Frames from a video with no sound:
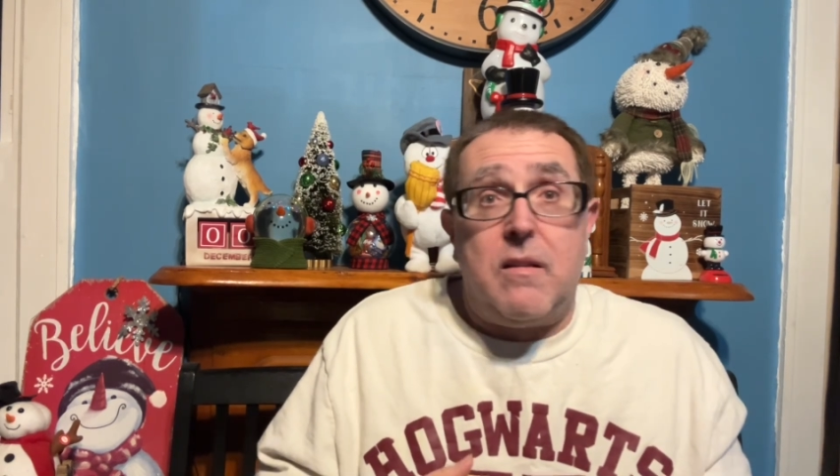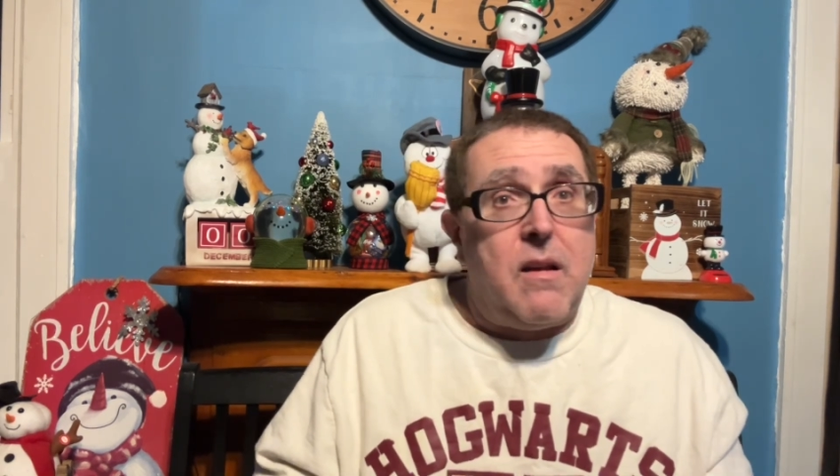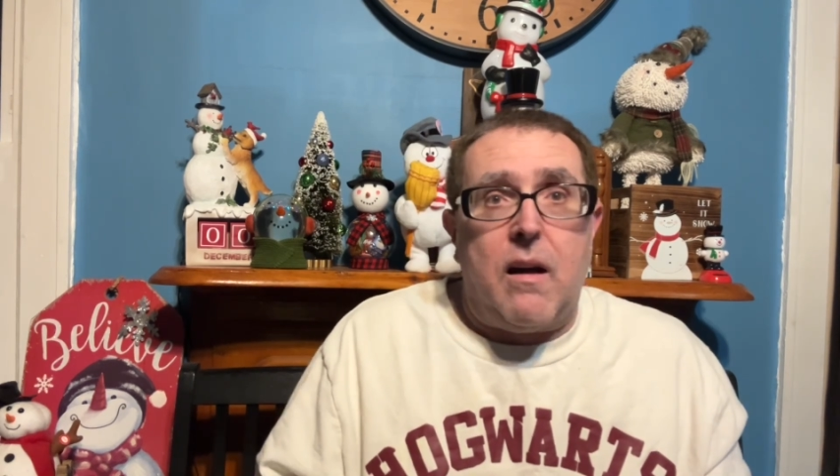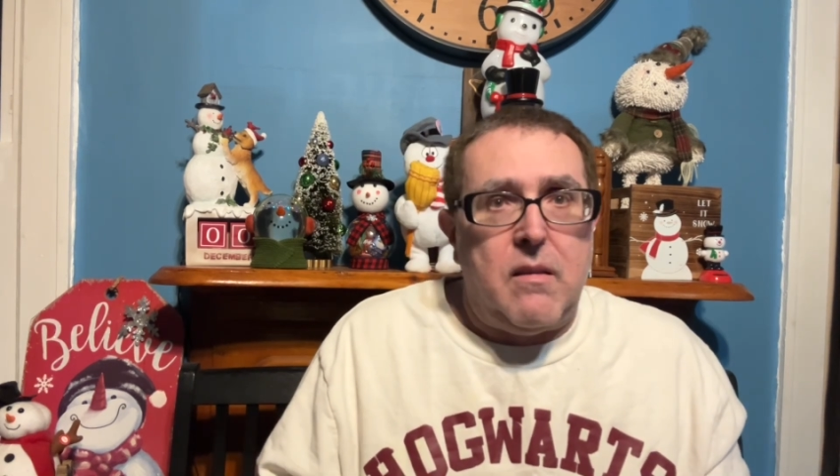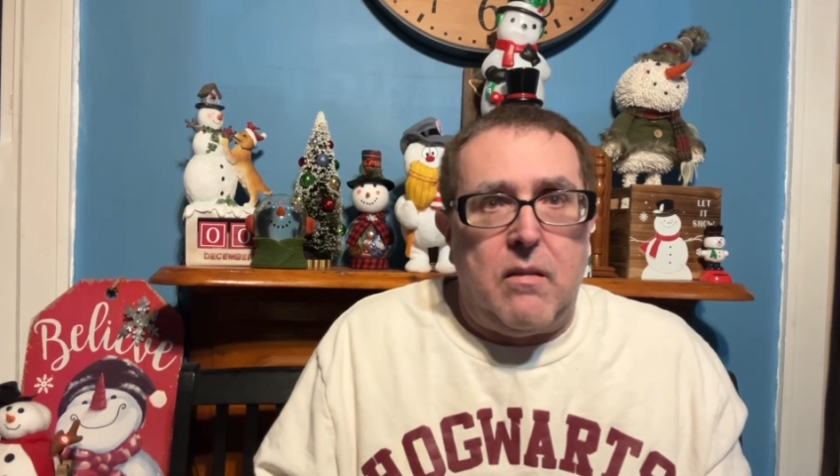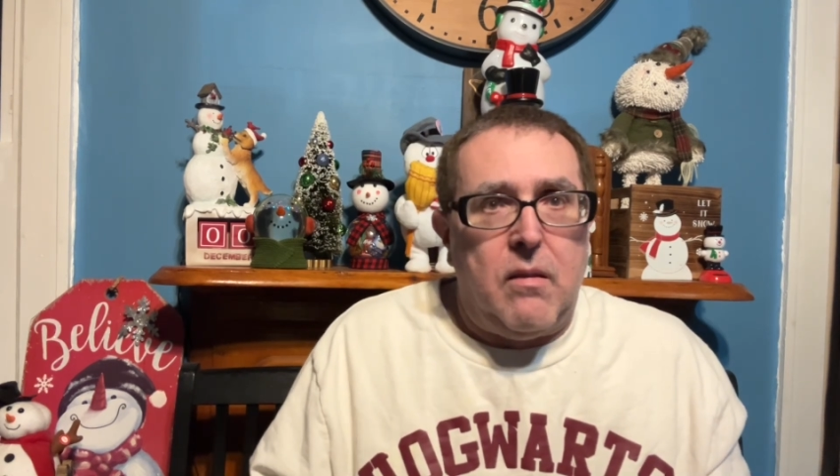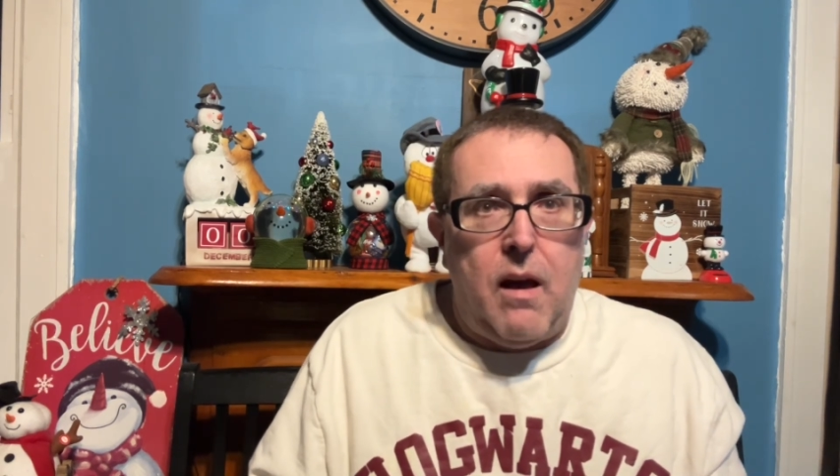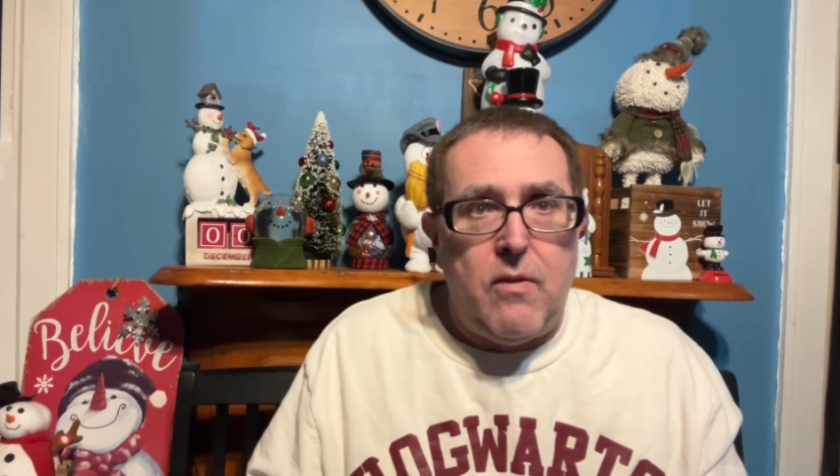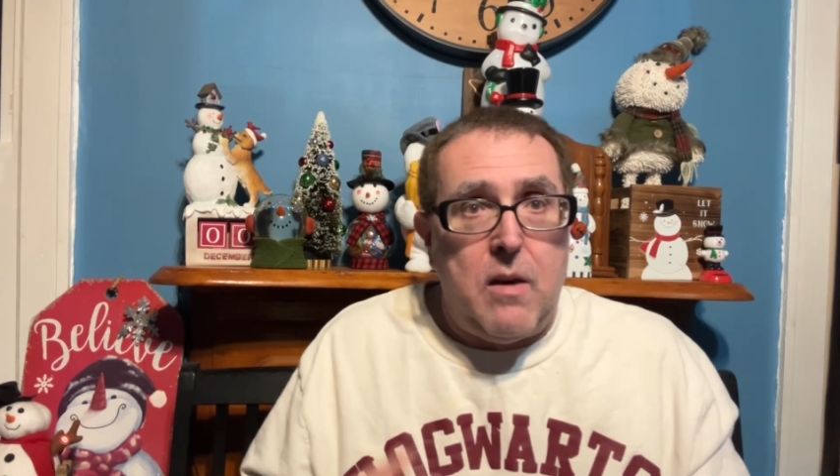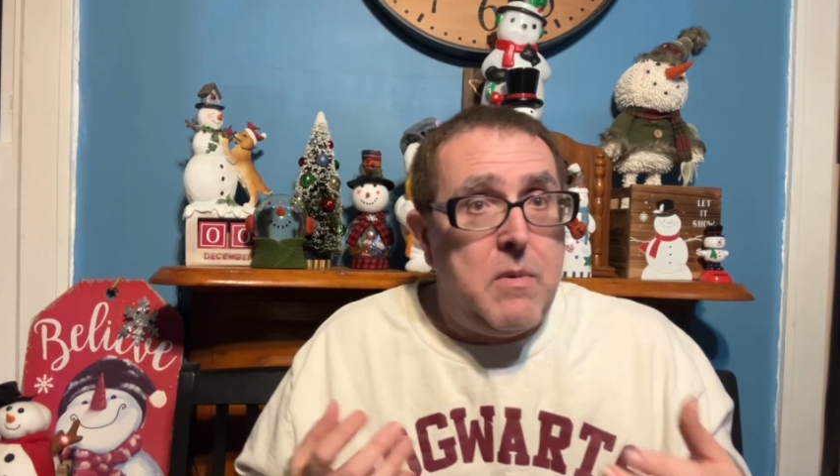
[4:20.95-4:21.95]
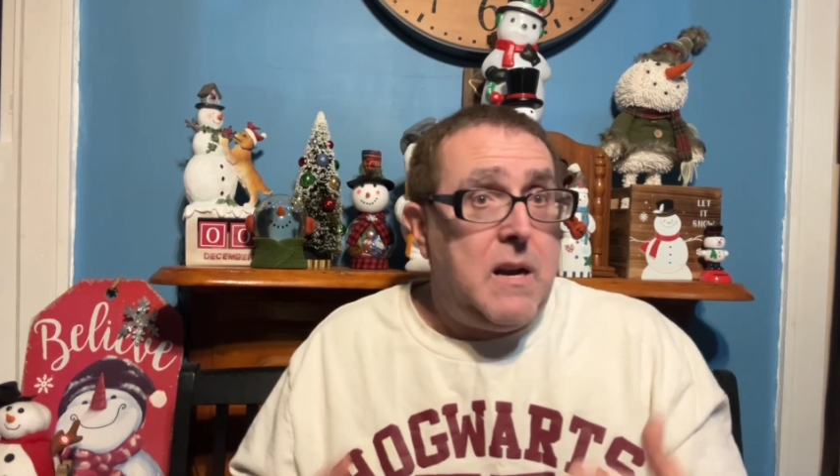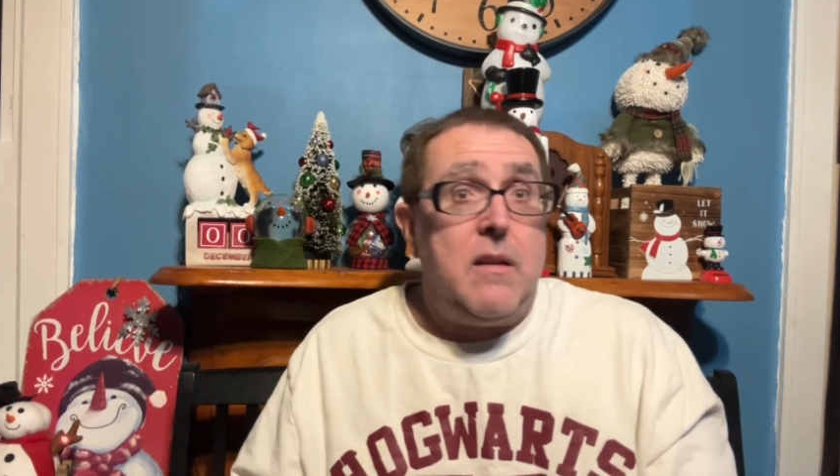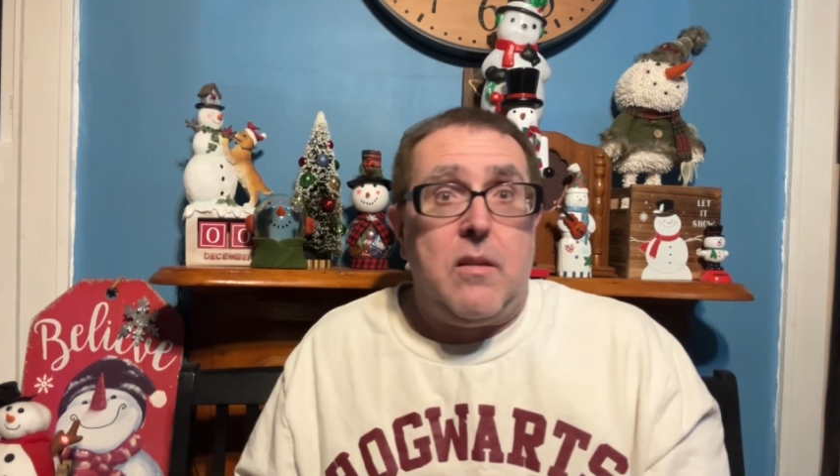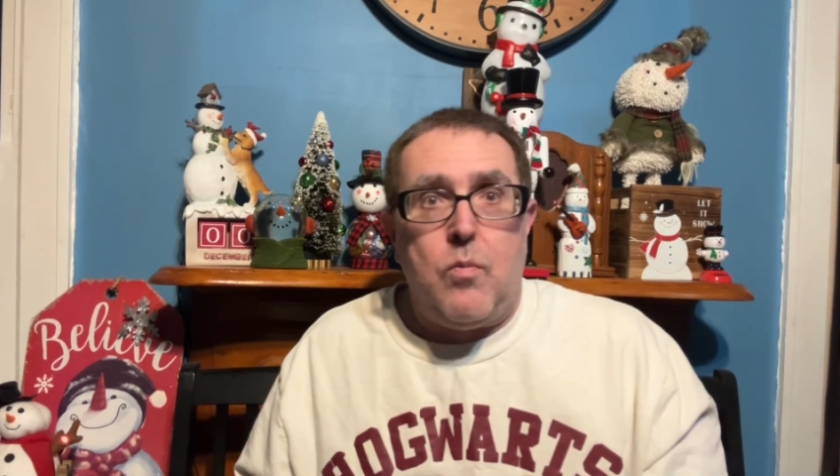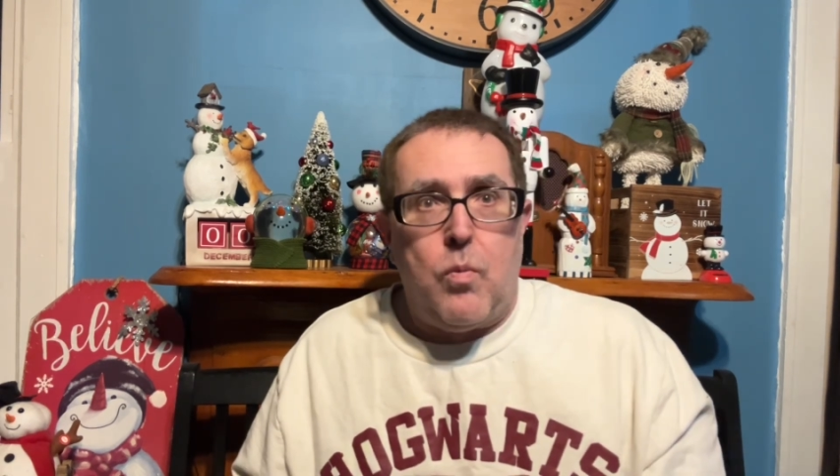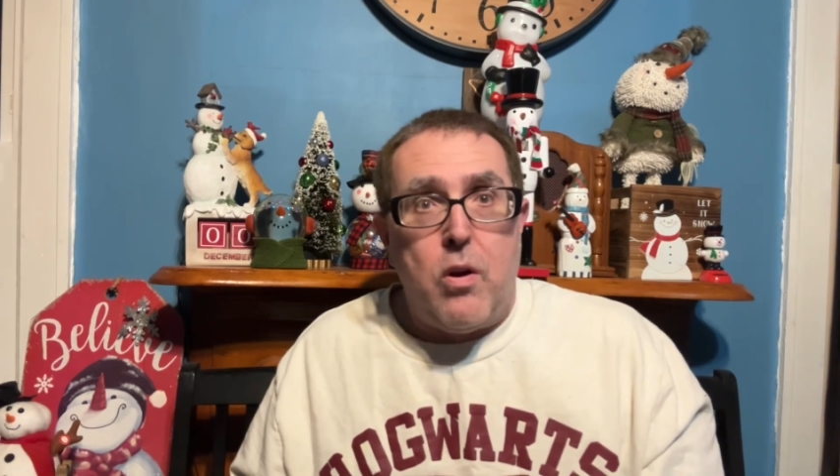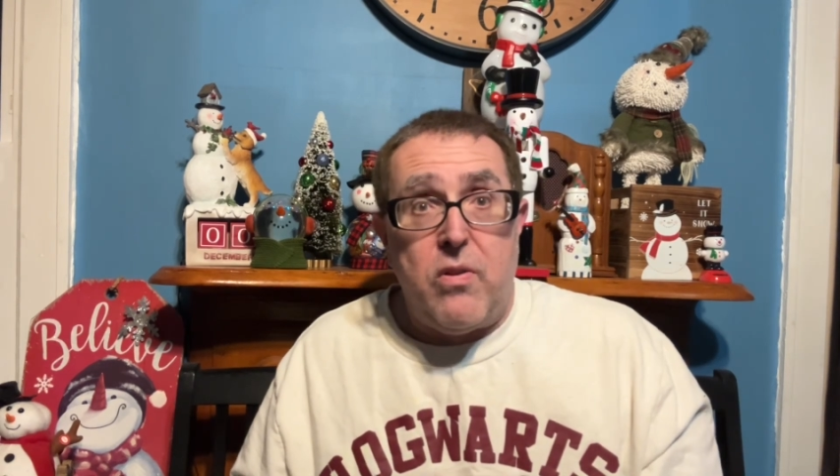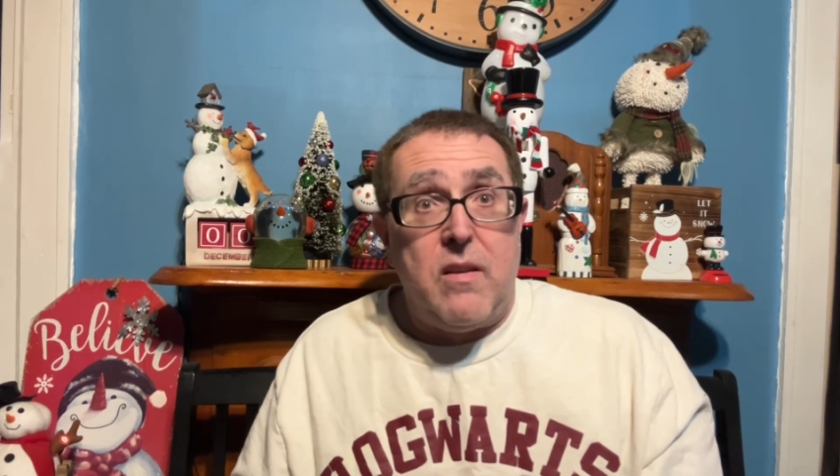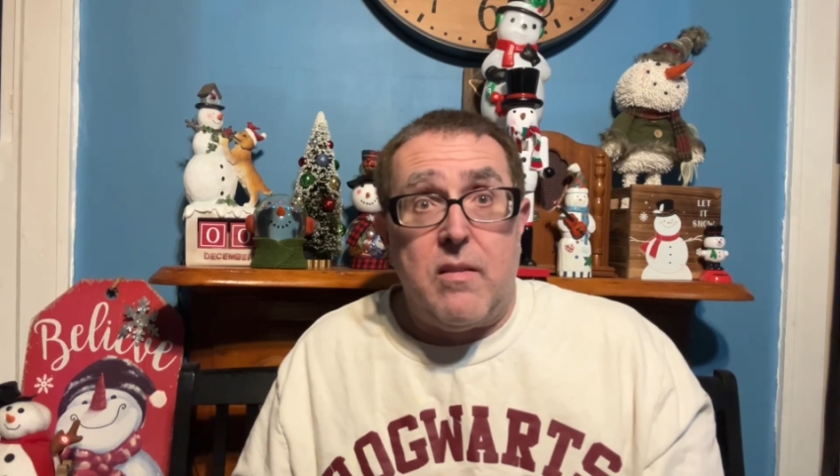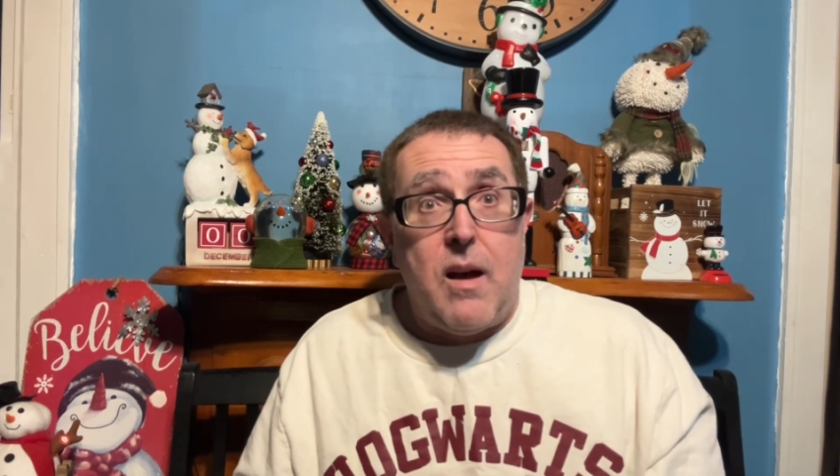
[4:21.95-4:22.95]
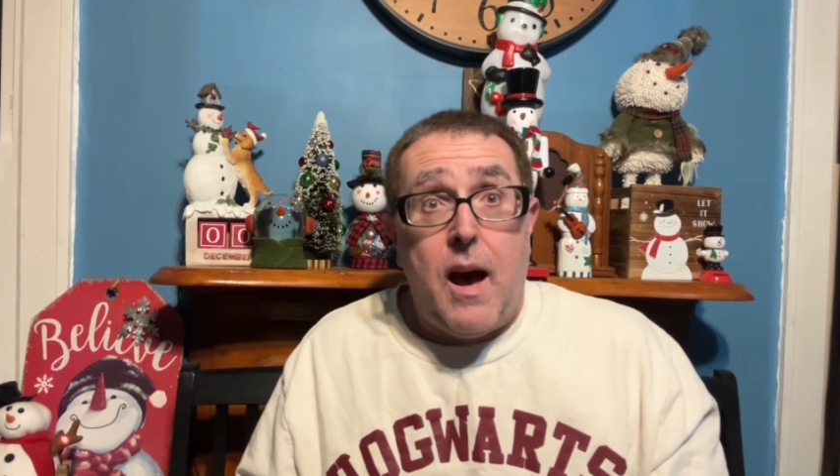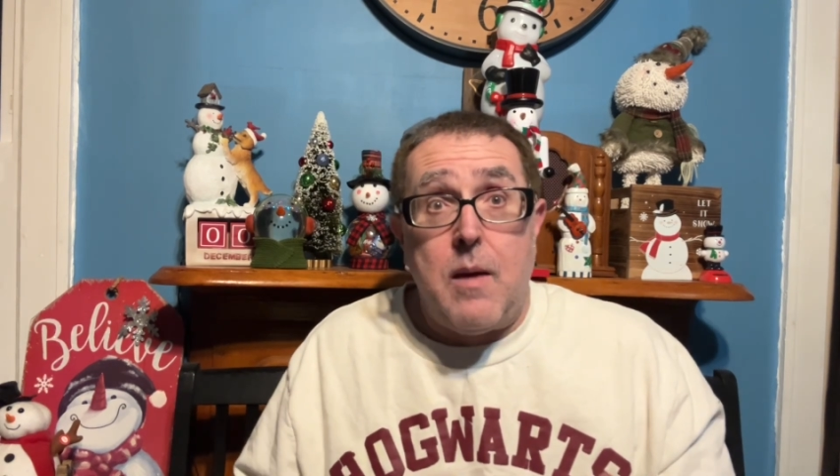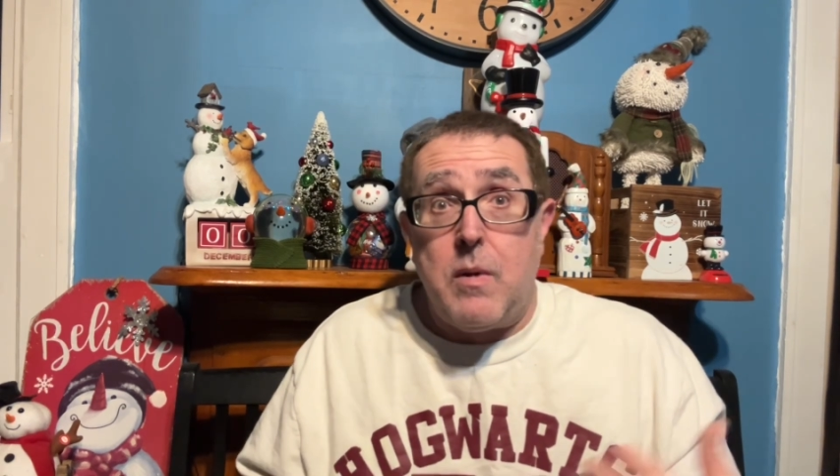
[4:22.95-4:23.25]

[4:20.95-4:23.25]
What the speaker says: doesn't love him and isn't worth his time,